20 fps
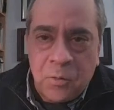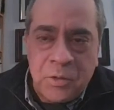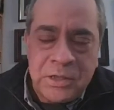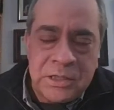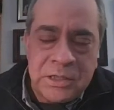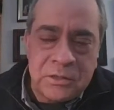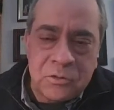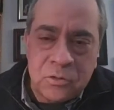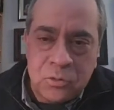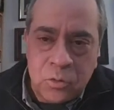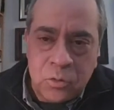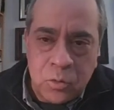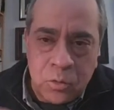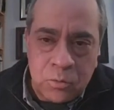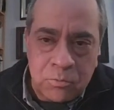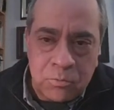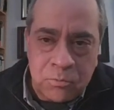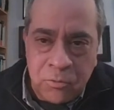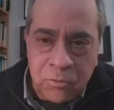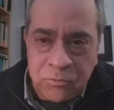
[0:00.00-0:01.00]
We need
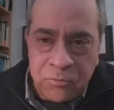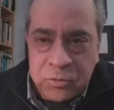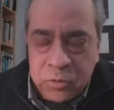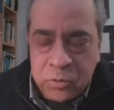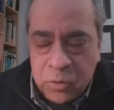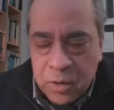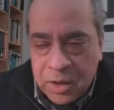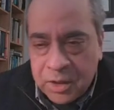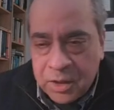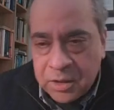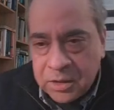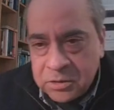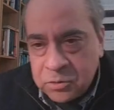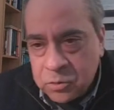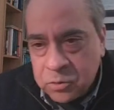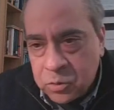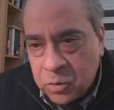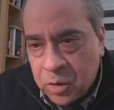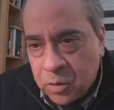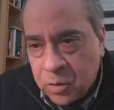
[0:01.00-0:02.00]
to move to a
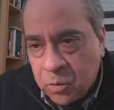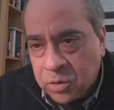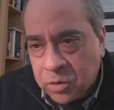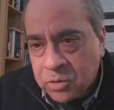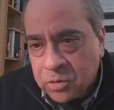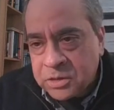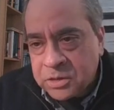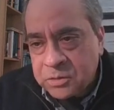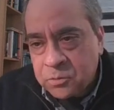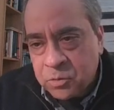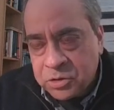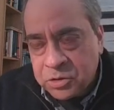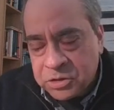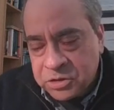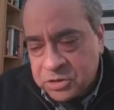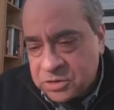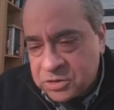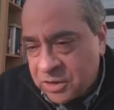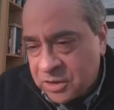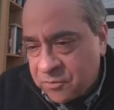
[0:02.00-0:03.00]
world in
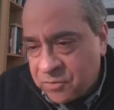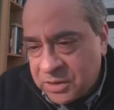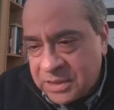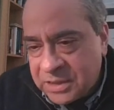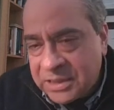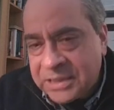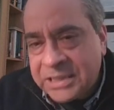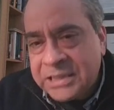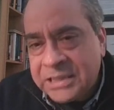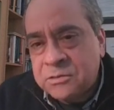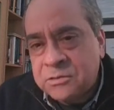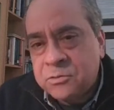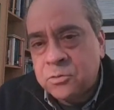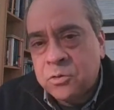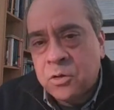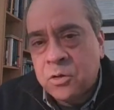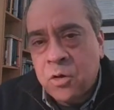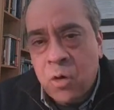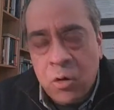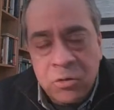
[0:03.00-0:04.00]
which definitely need to
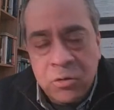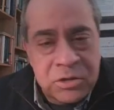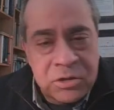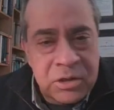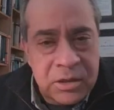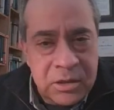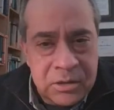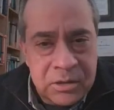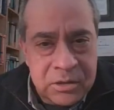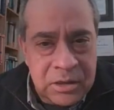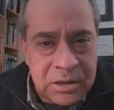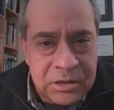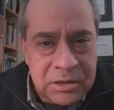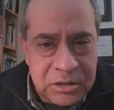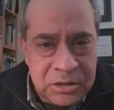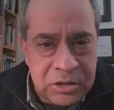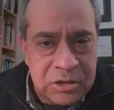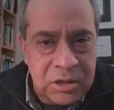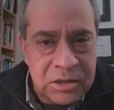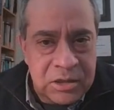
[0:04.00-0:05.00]
close the
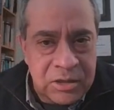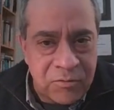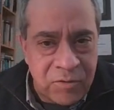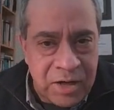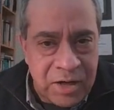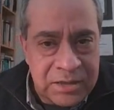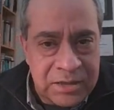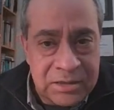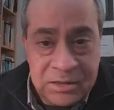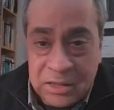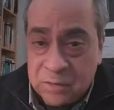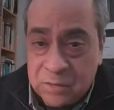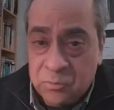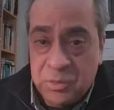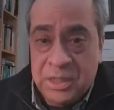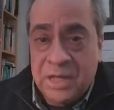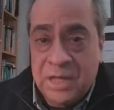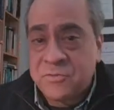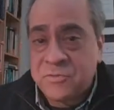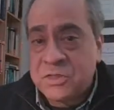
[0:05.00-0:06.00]
digital divide
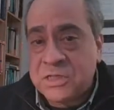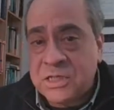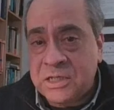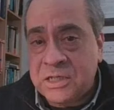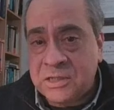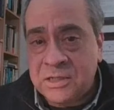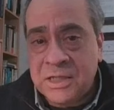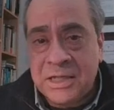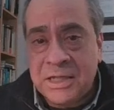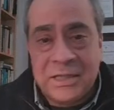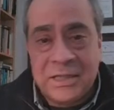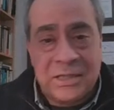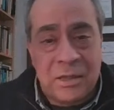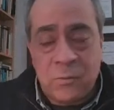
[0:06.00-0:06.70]
that we have seen,